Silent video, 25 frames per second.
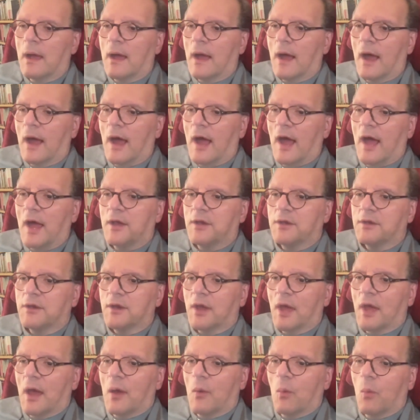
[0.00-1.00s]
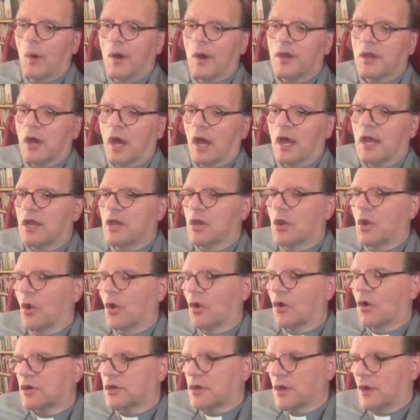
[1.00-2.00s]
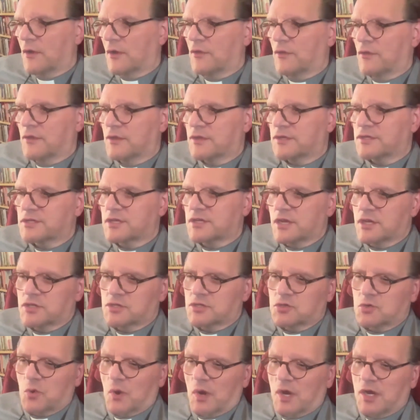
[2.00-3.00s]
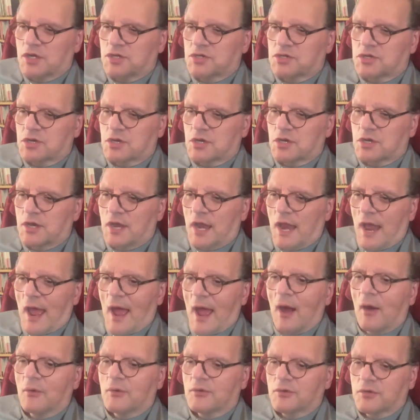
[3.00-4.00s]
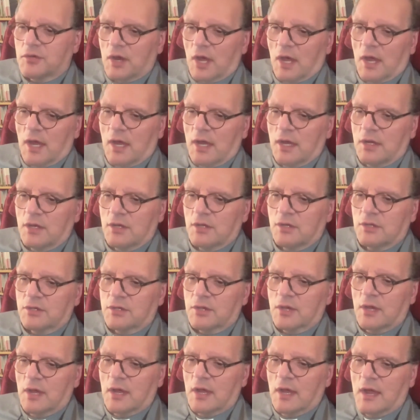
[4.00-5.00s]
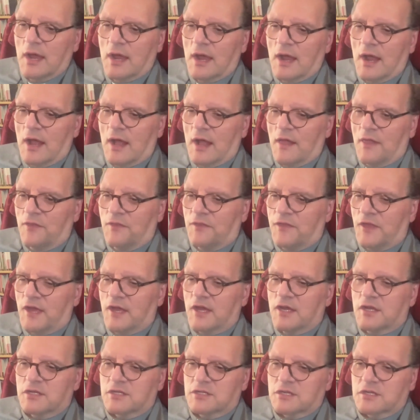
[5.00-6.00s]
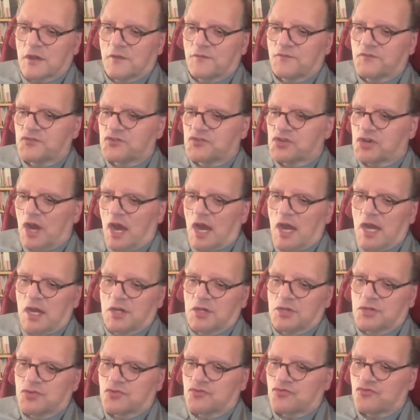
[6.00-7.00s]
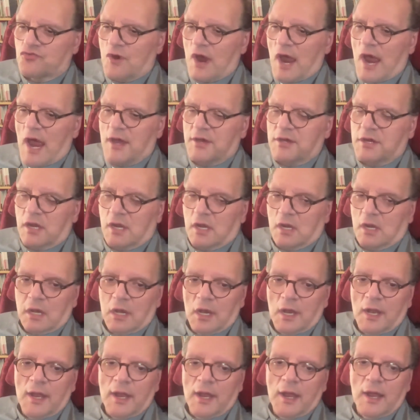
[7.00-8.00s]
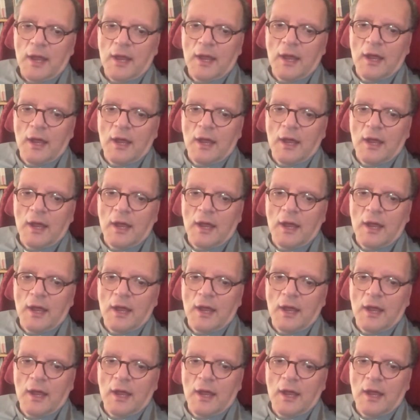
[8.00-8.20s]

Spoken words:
And when I look at the situation nowadays, things have changed radically.